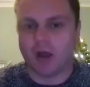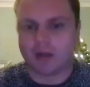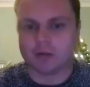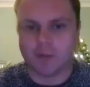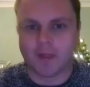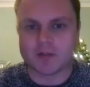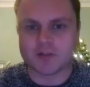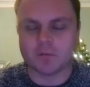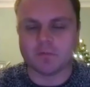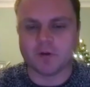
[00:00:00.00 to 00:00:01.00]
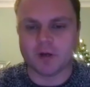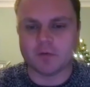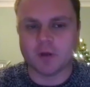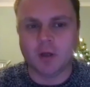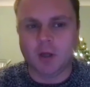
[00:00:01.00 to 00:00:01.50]
Angle in that top five.
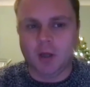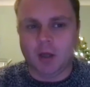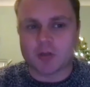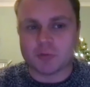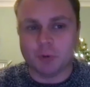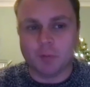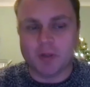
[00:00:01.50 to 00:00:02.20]
So Bhupinder,